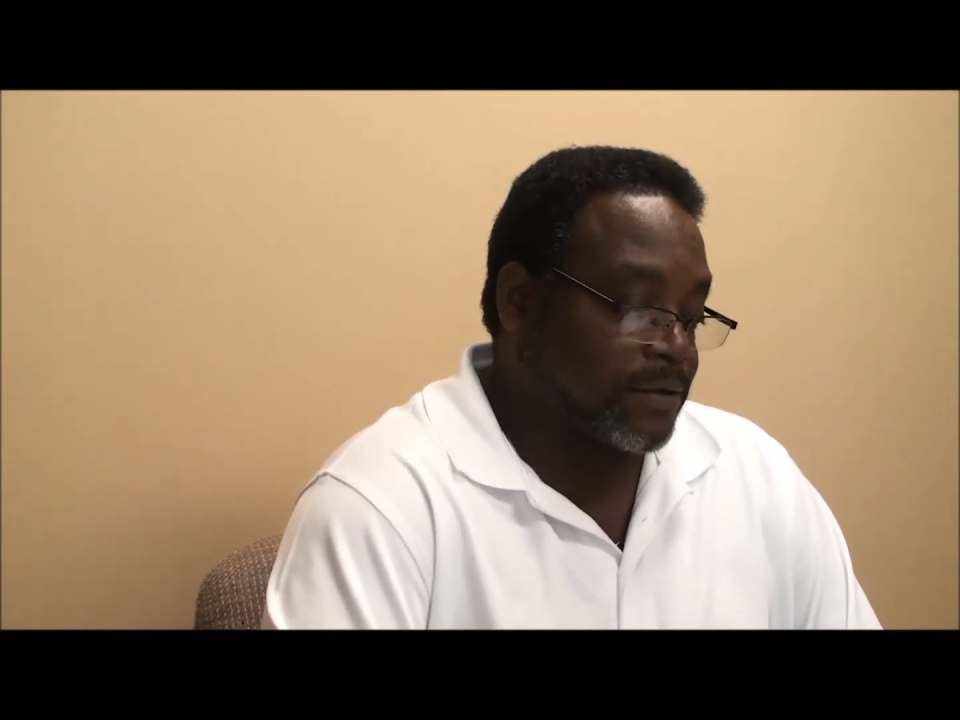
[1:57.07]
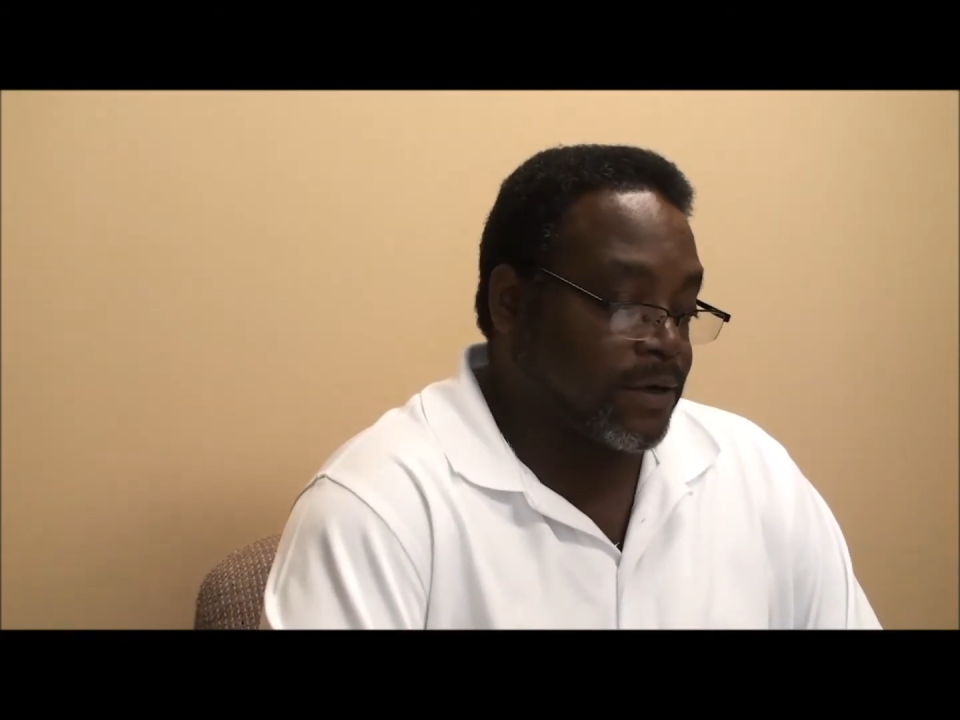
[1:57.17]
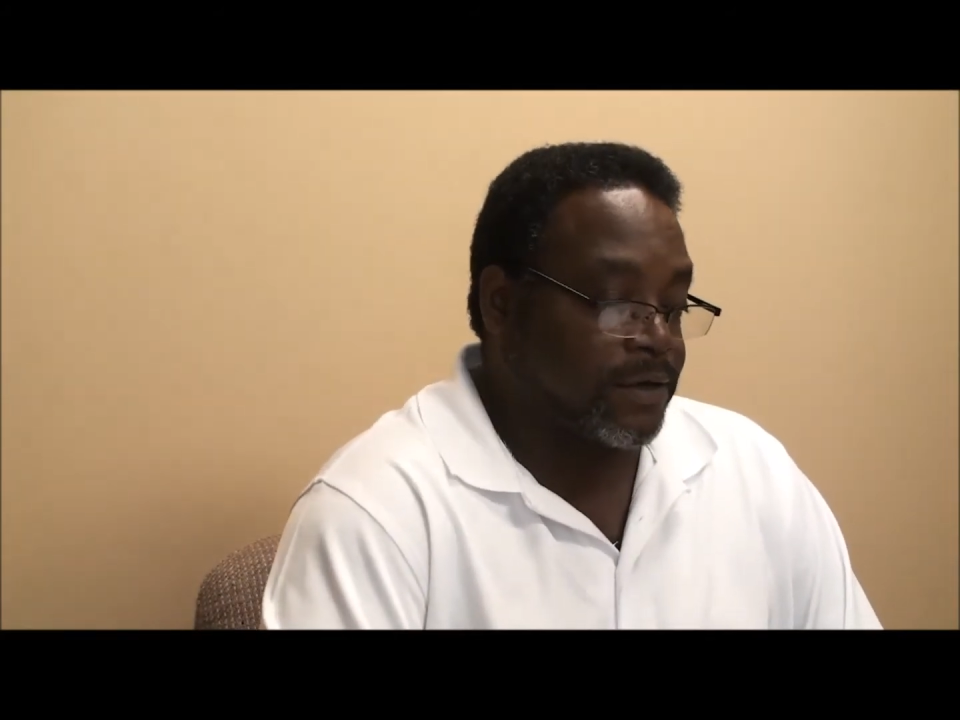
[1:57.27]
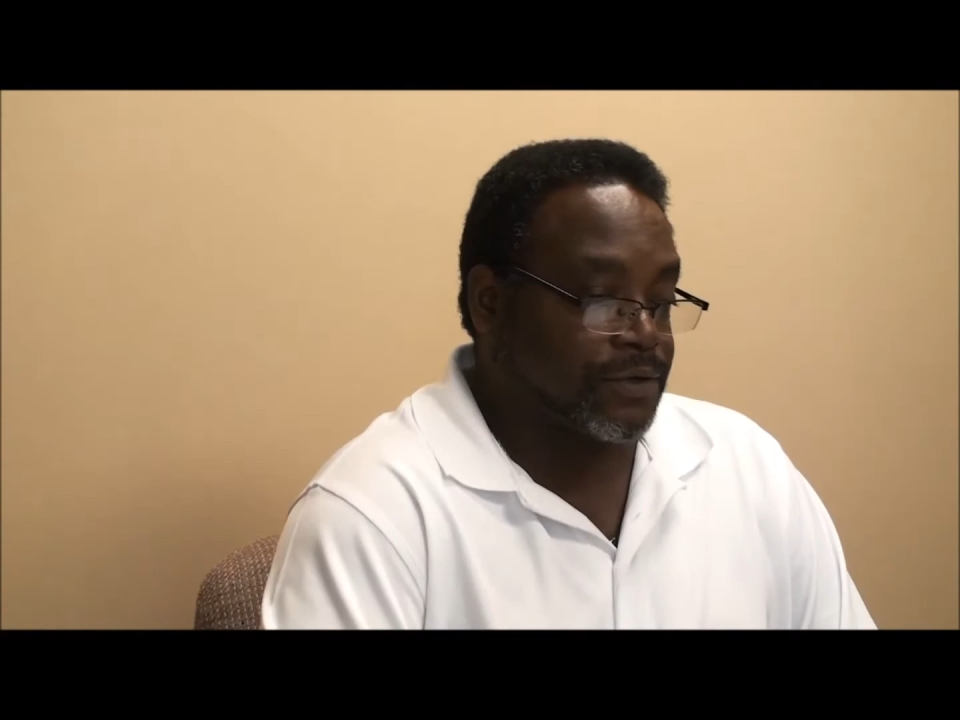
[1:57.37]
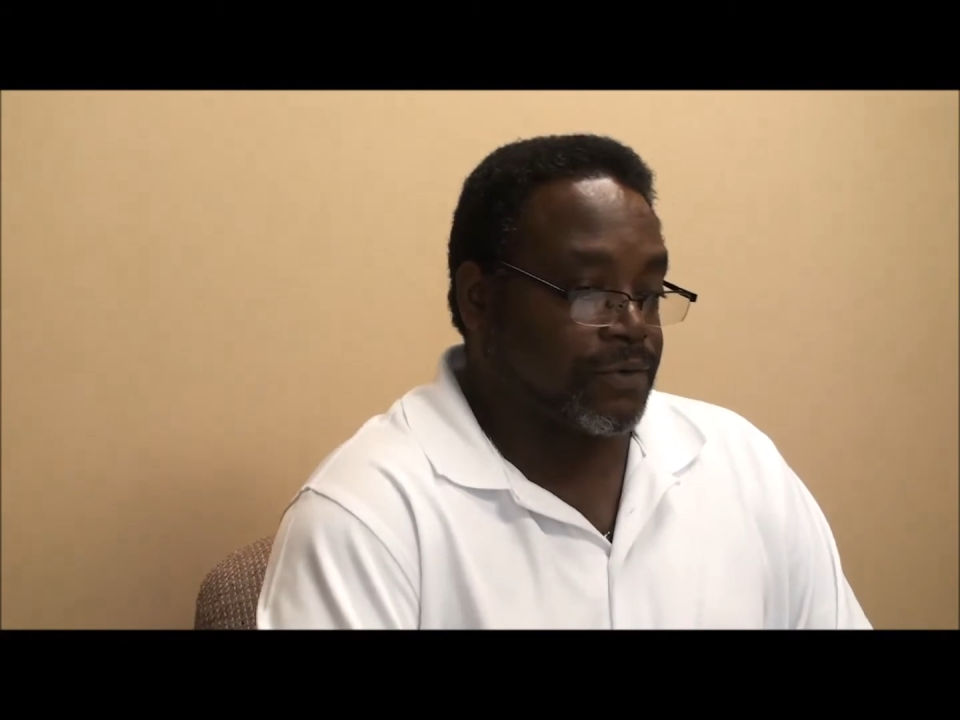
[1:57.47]
to
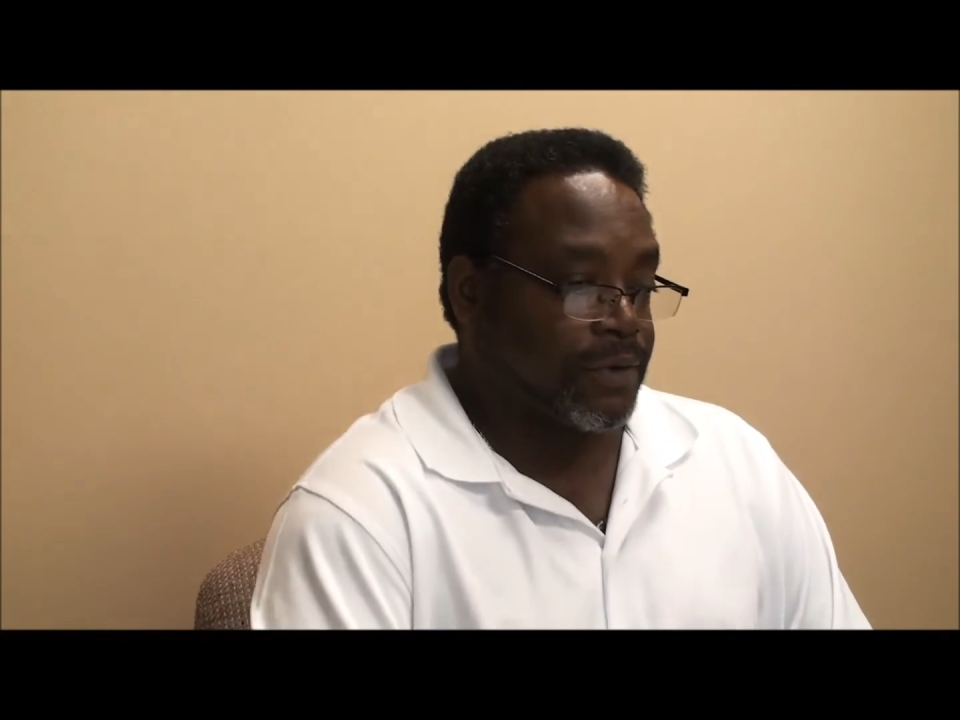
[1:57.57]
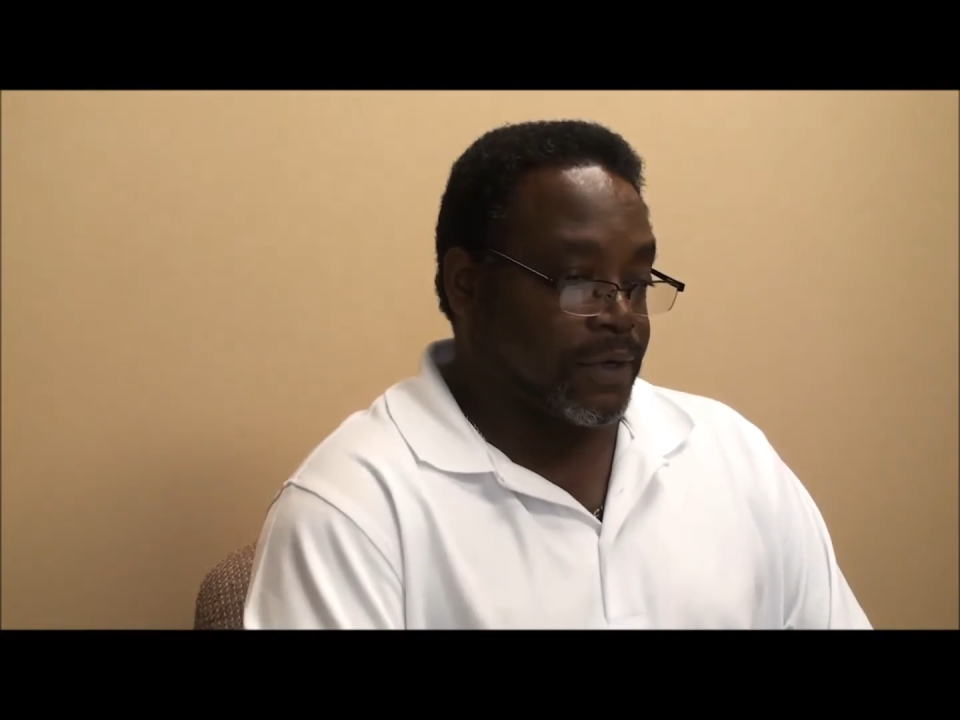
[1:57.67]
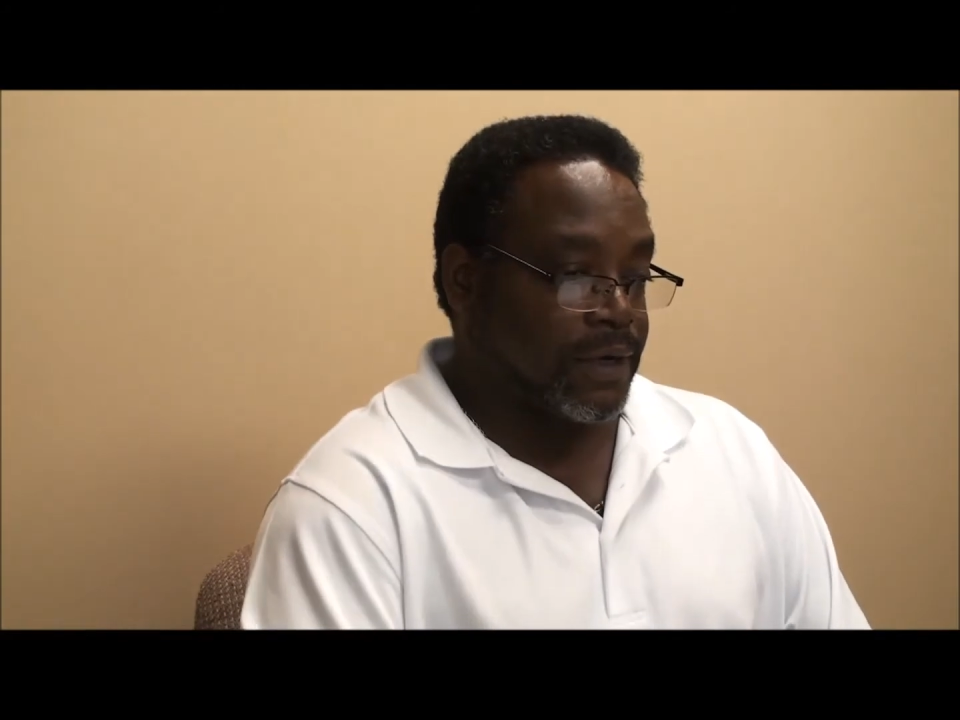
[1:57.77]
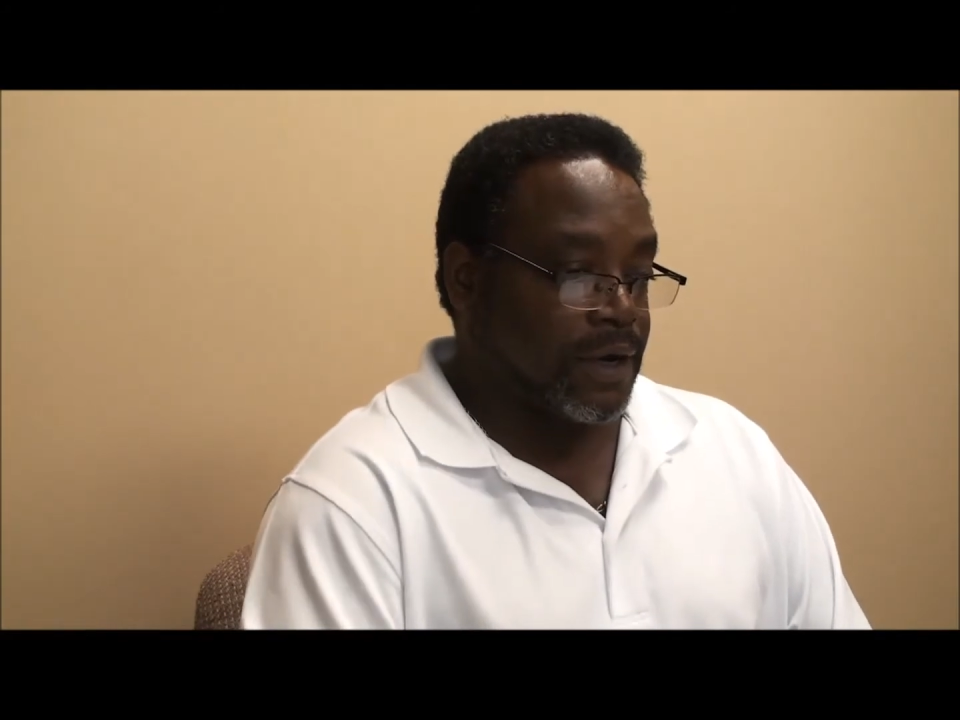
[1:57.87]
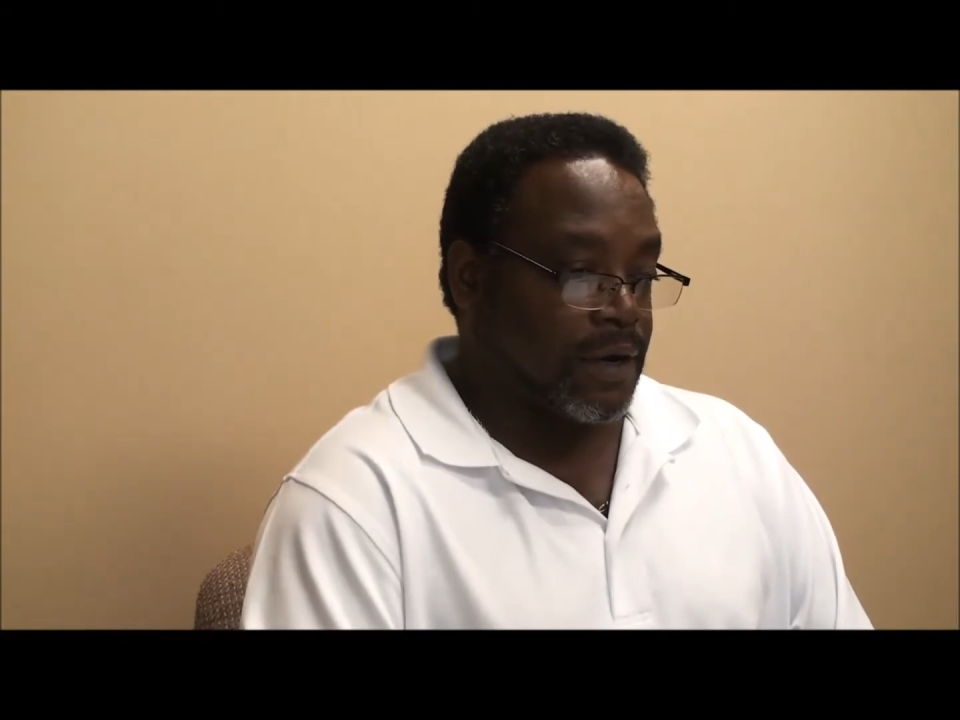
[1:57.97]

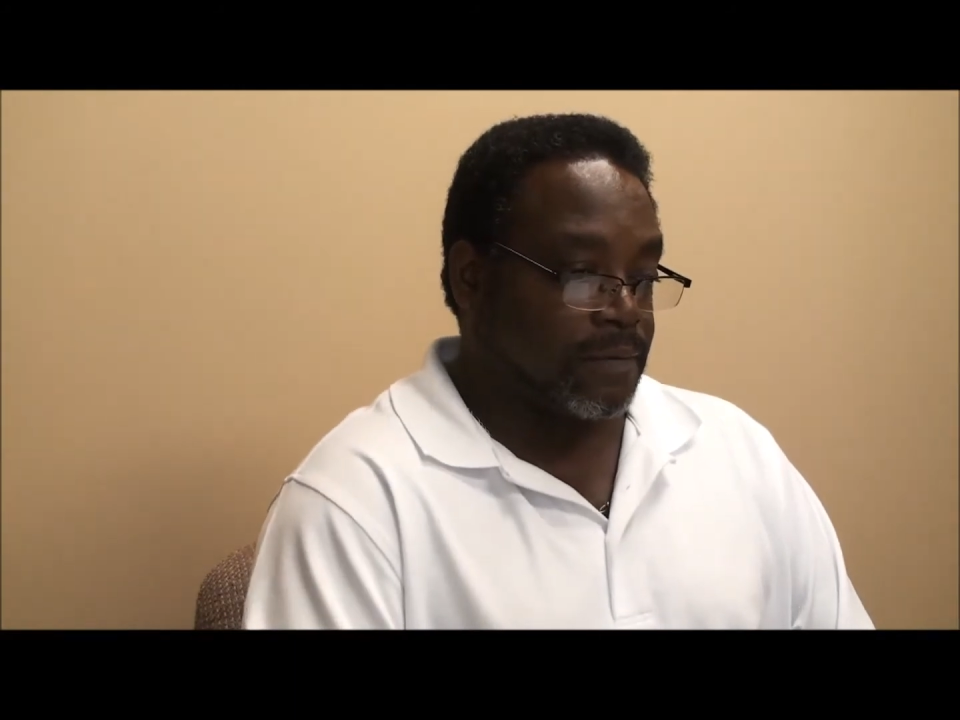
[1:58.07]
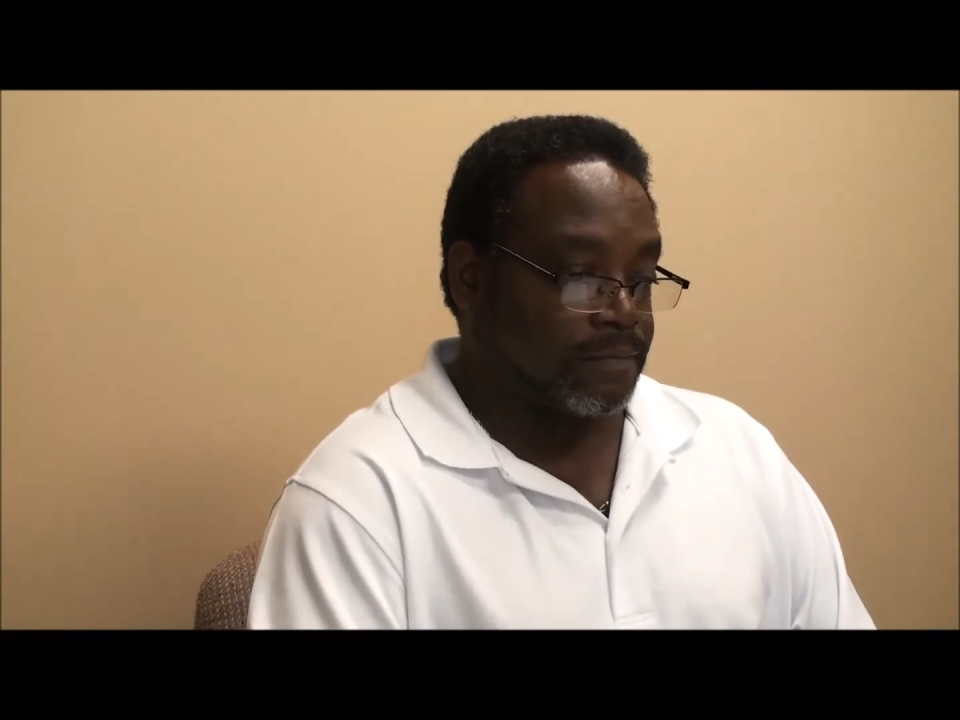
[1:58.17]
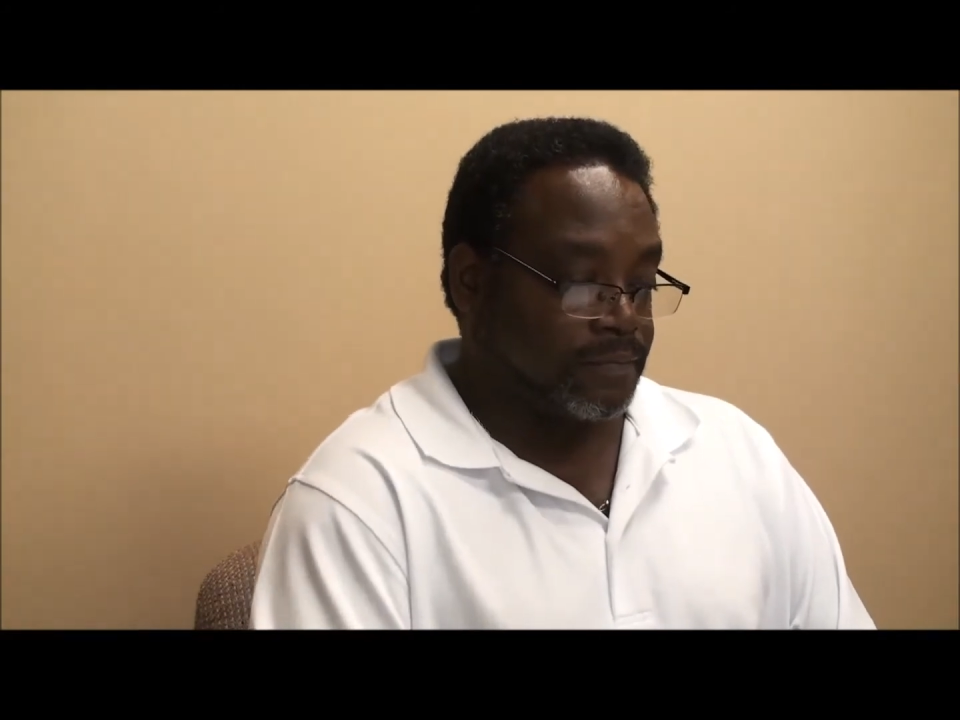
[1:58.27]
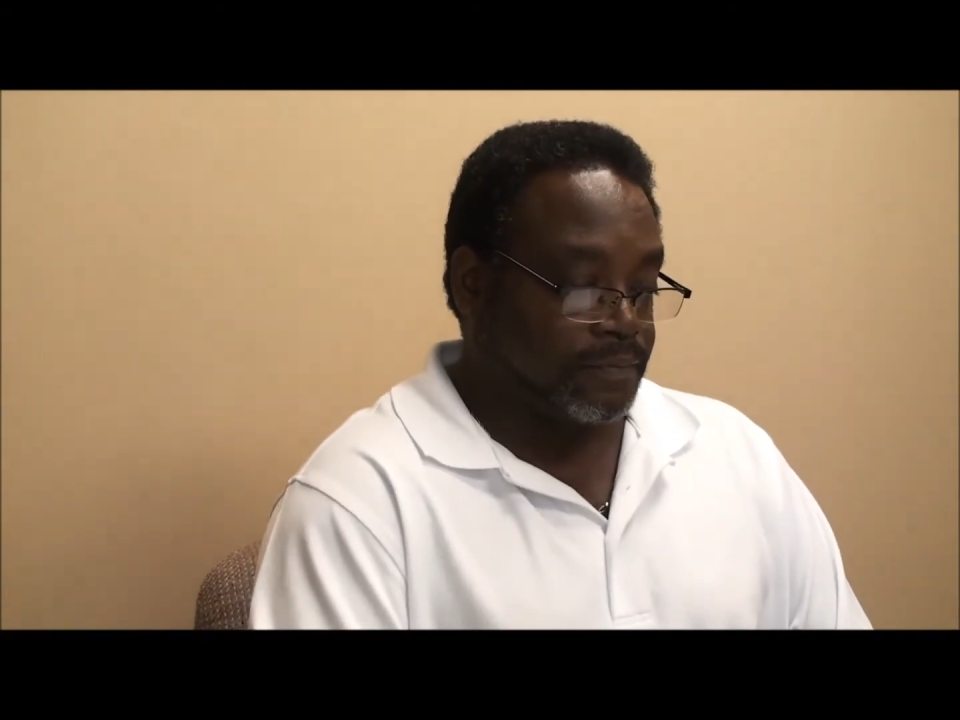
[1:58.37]
ushering um,